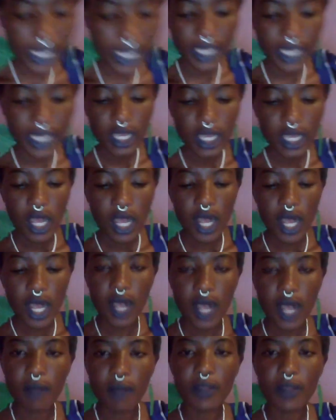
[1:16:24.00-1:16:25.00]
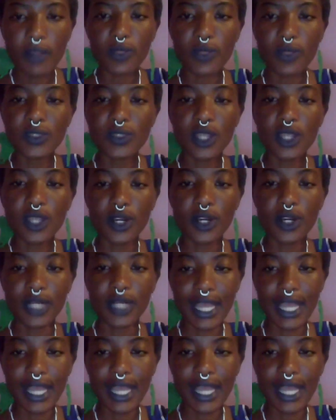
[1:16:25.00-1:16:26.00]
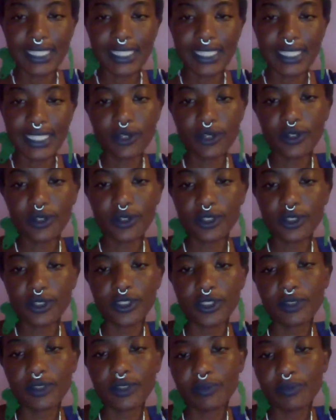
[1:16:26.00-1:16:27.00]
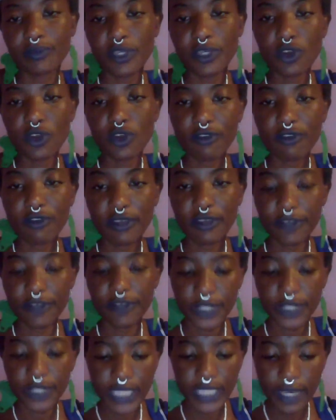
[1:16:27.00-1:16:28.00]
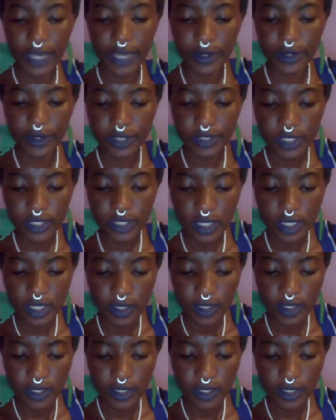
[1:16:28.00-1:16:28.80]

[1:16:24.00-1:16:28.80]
Okay, those are colors that could be your favorite or theirs.